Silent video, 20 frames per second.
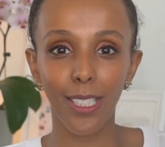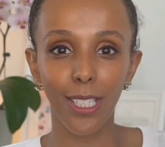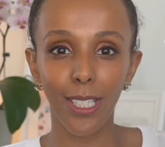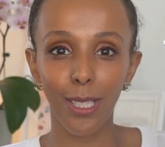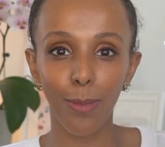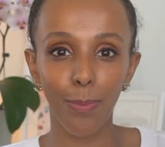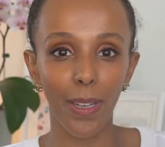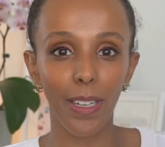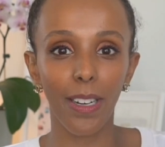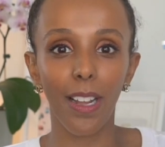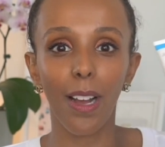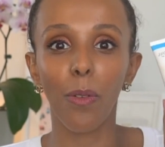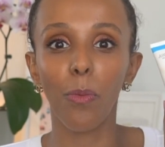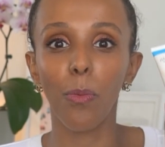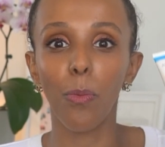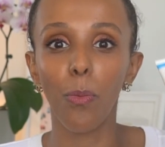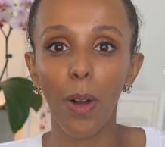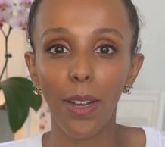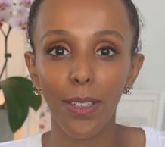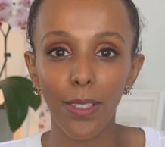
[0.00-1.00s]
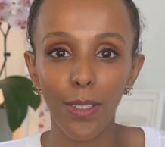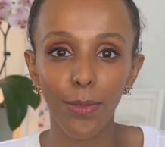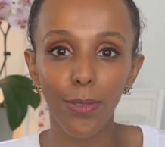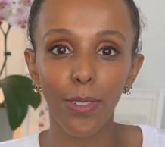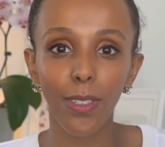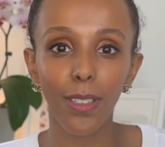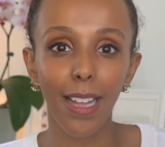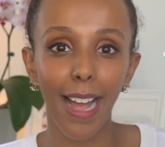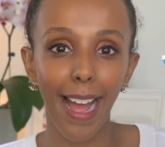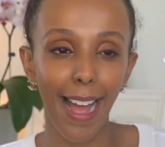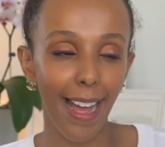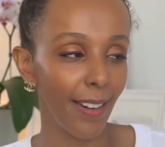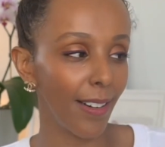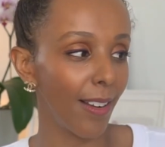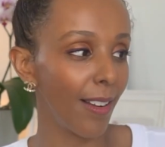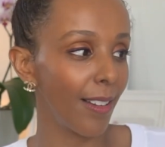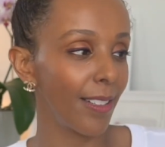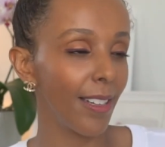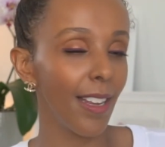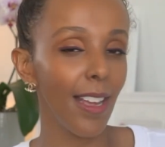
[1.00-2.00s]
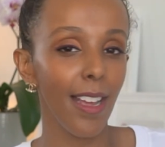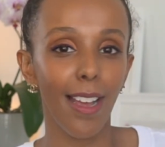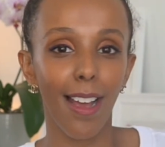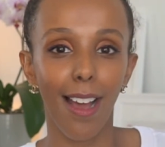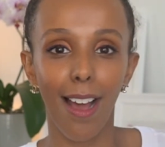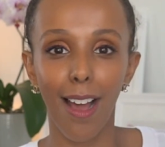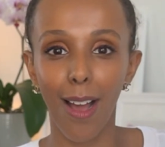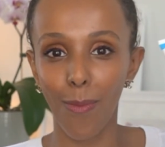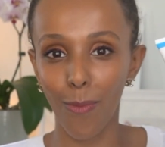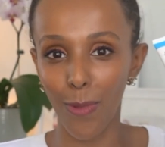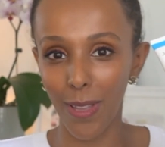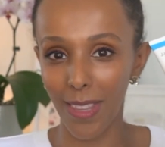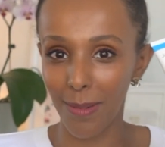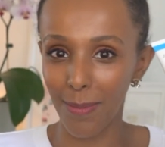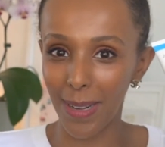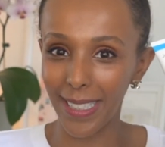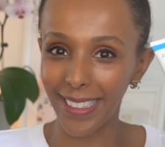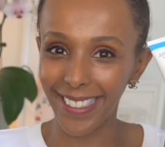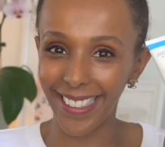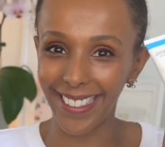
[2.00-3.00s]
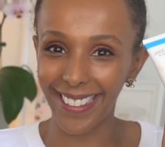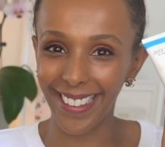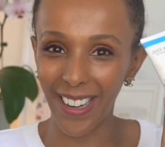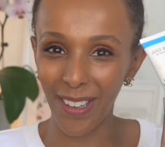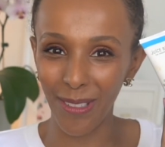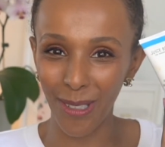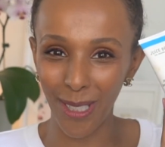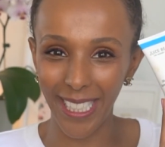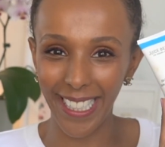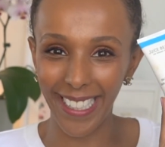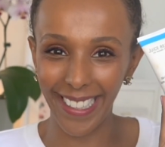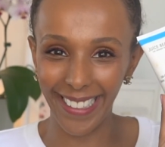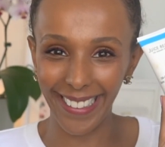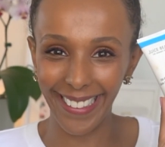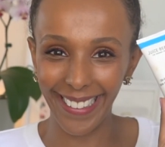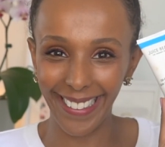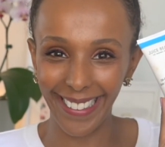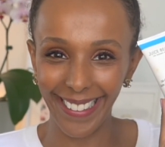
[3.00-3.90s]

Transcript: just been a wonderful add-on within my skincare routine.